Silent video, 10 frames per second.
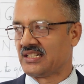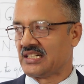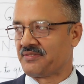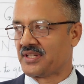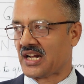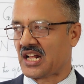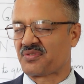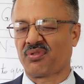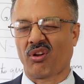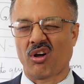if there are
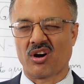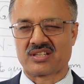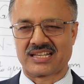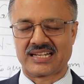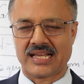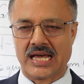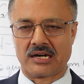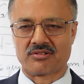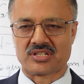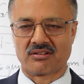flaws and
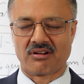errors in